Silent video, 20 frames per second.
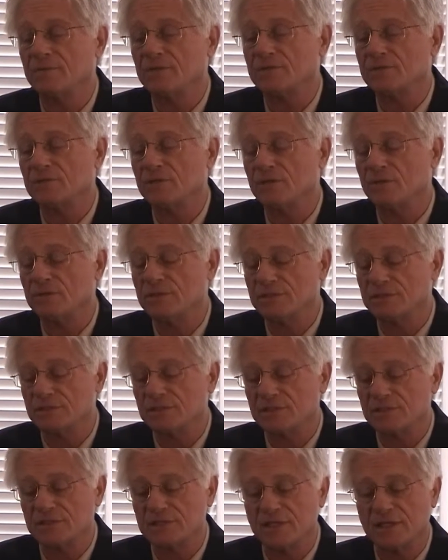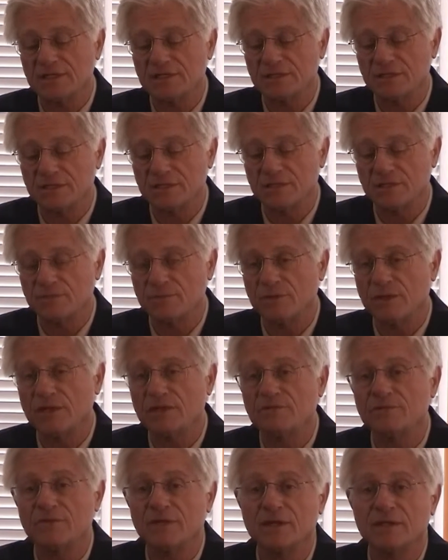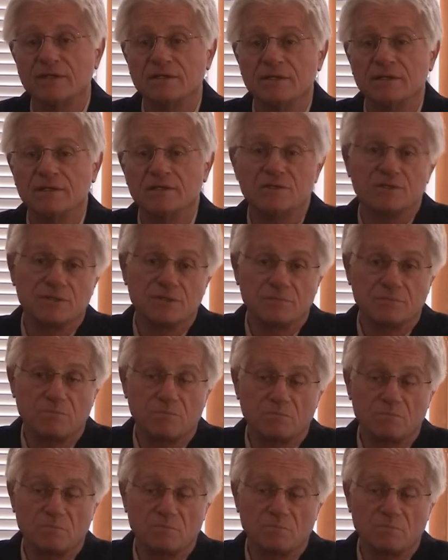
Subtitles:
there's always a necessity to renovate, and there's